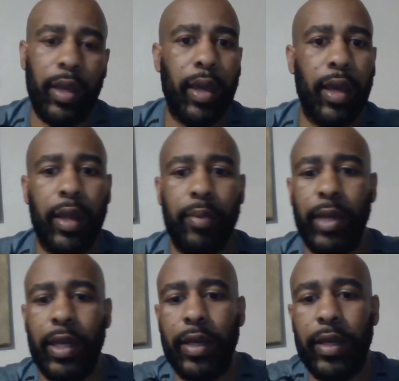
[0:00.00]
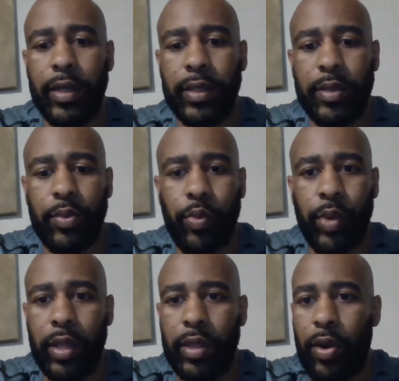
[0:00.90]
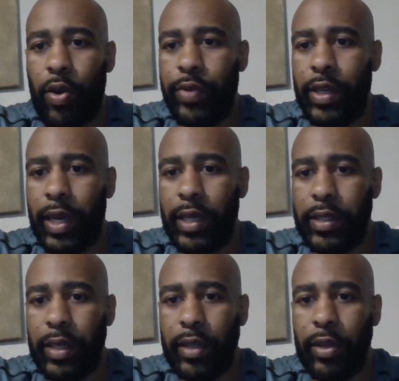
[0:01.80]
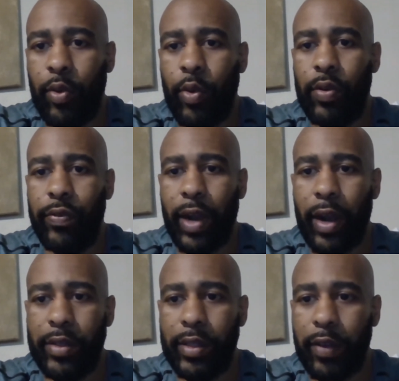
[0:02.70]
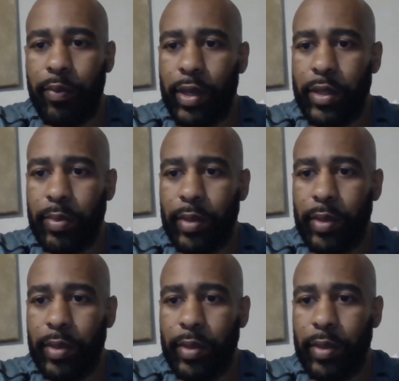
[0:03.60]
And because with COVID-19, the coronavirus, there have been some